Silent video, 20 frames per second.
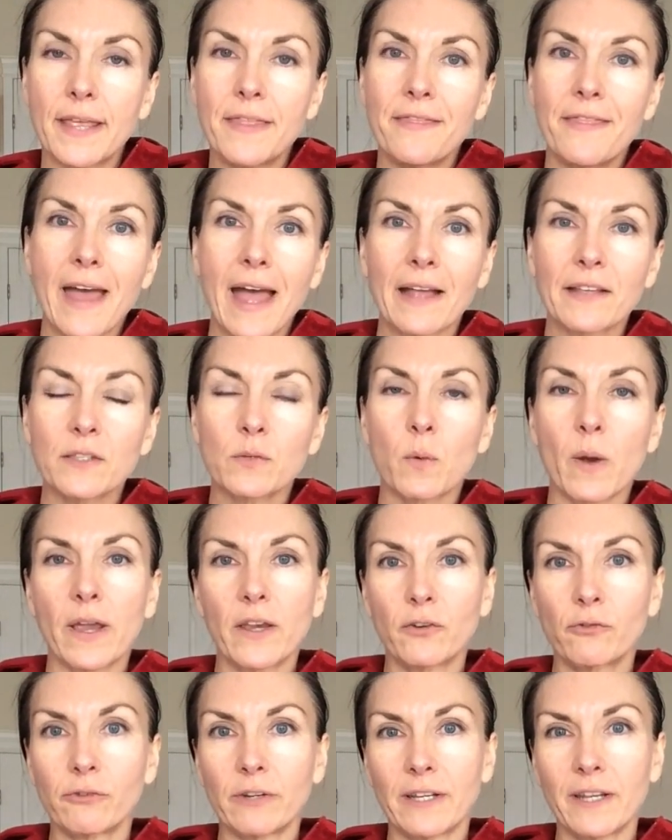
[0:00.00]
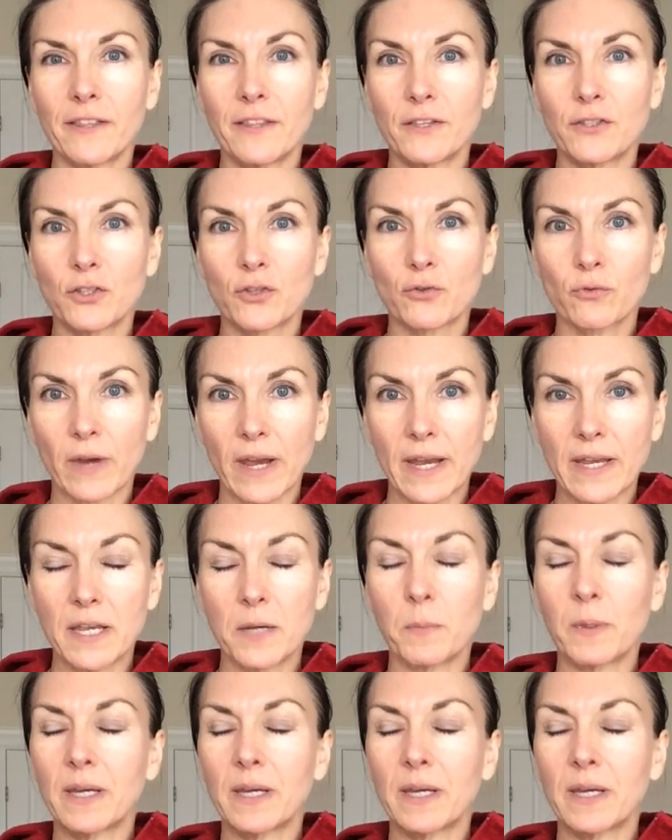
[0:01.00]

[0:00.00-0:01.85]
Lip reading: And that's why I created this training,